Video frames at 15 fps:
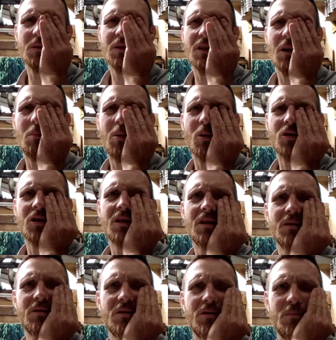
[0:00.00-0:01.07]
that
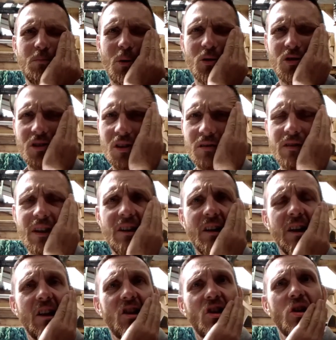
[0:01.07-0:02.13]
positive
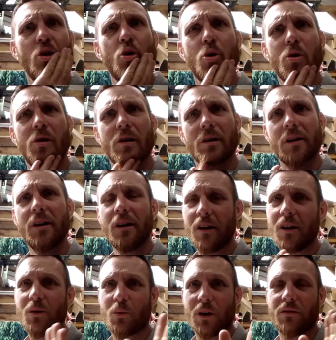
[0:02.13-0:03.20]
ventilation hood or
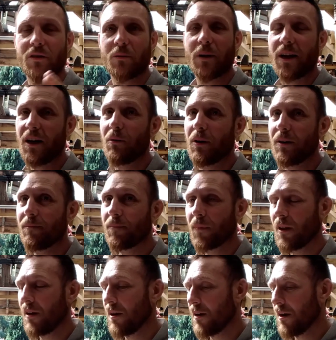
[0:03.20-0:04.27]
whatever. But anyway,
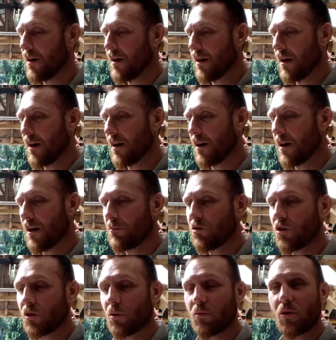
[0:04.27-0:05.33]
I'm
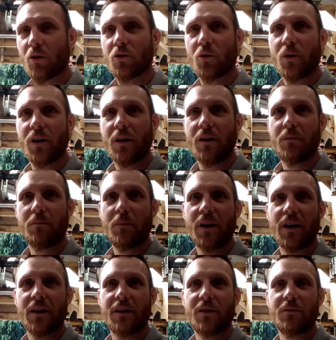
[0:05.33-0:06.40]
sure it'll not do me
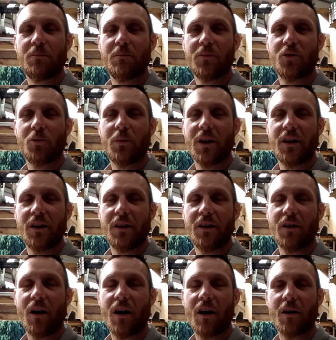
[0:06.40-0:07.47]

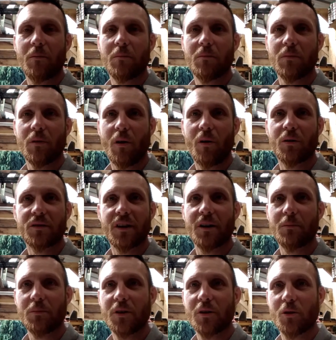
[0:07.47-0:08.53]
any harm long
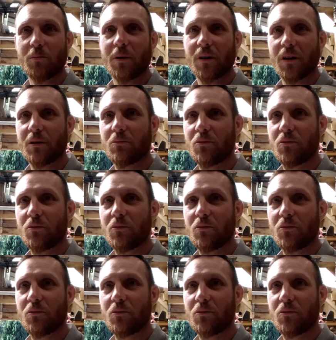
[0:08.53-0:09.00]
term, But